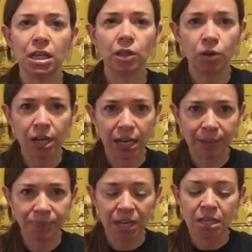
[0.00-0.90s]

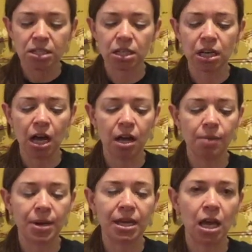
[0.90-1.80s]
Loria, to
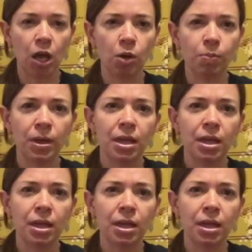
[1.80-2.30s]
come and help